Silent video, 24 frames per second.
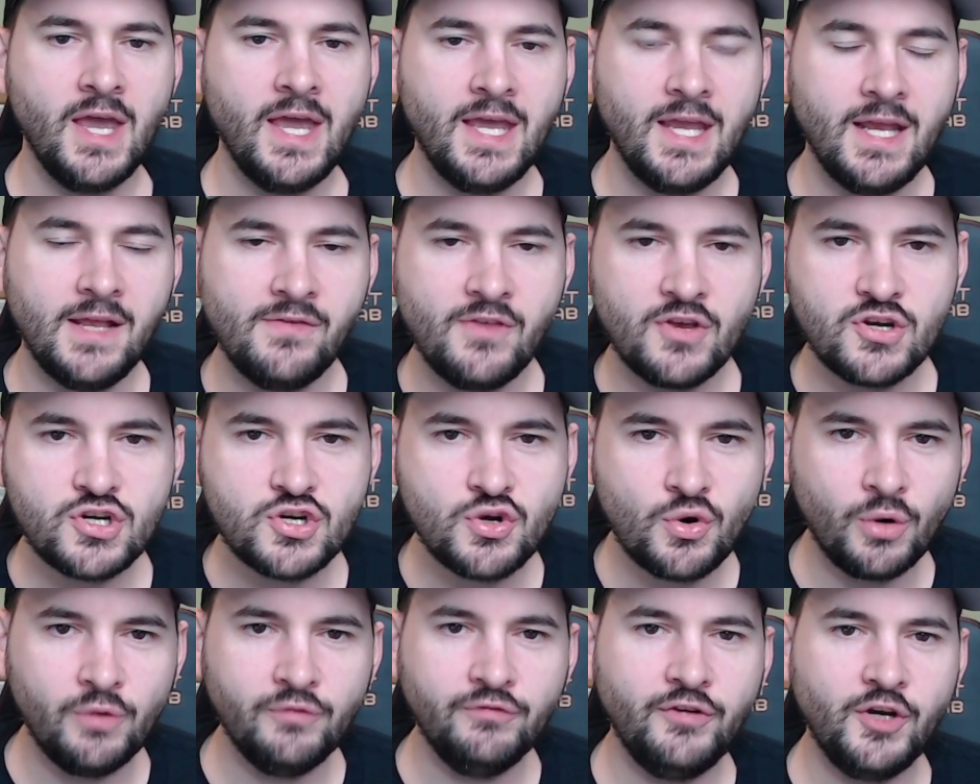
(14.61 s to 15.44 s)
In this
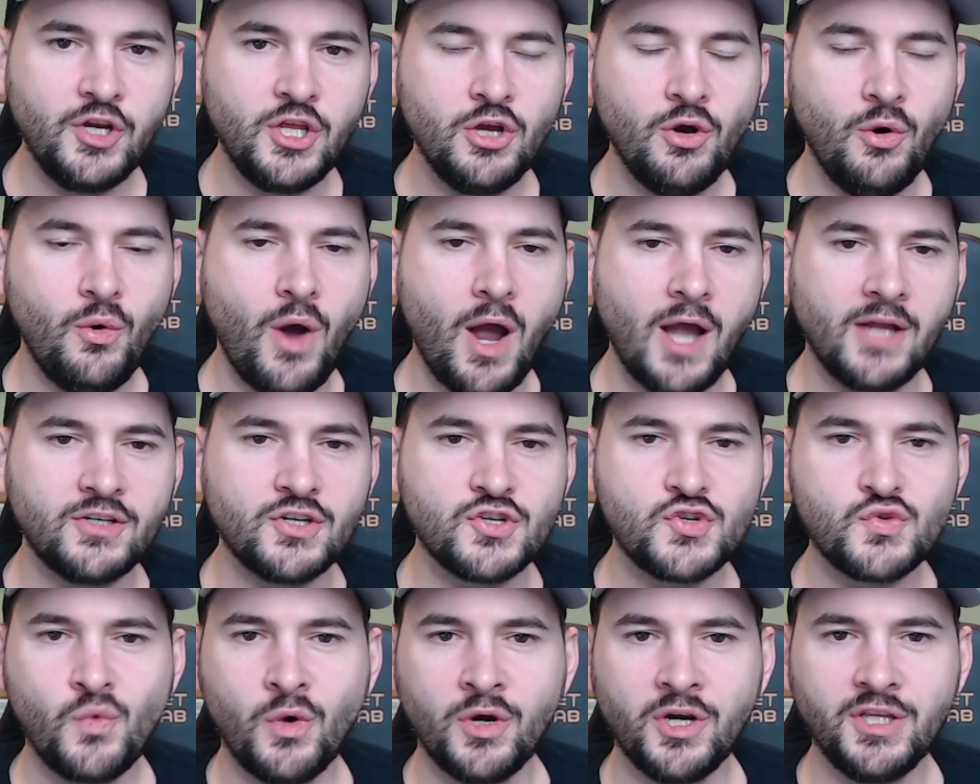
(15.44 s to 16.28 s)
short video, I
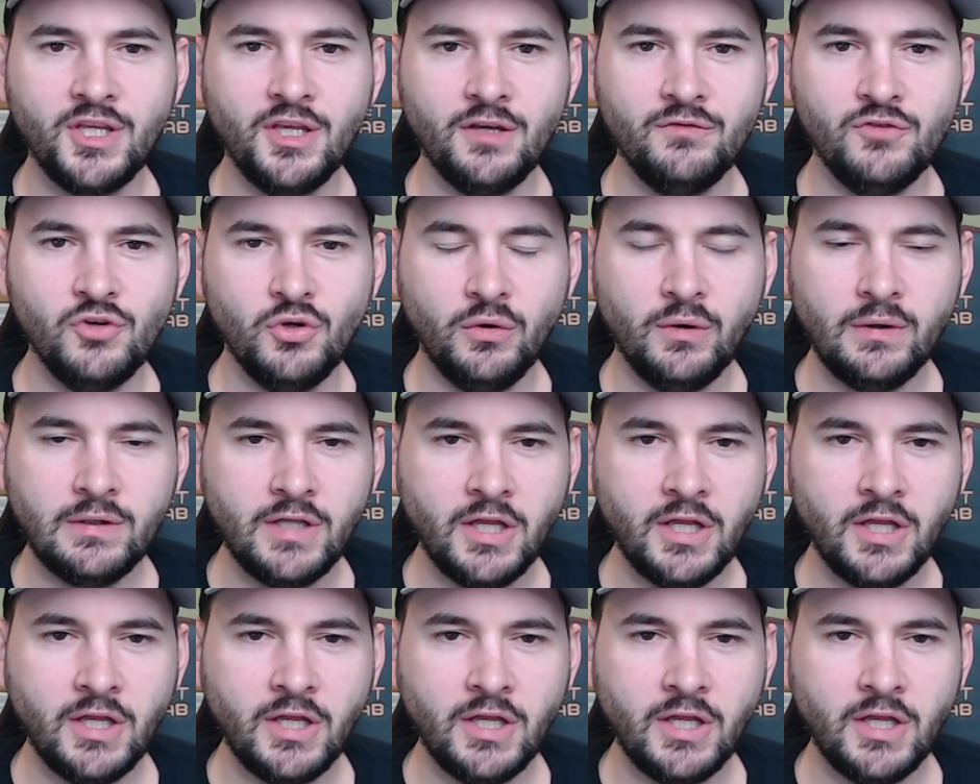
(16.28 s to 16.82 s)
just want to give you a